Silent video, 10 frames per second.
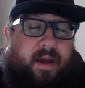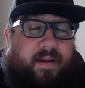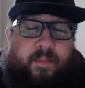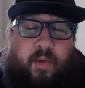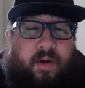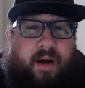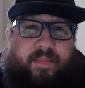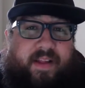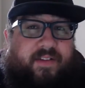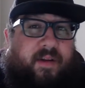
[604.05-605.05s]
More
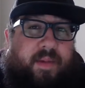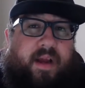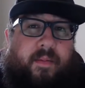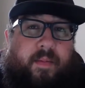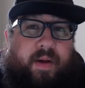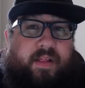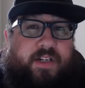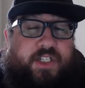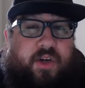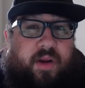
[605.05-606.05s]
updates are going to be coming, but there's
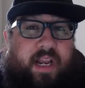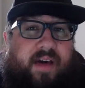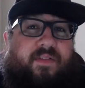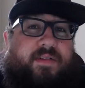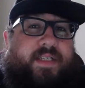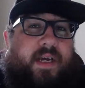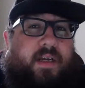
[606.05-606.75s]
certain levels.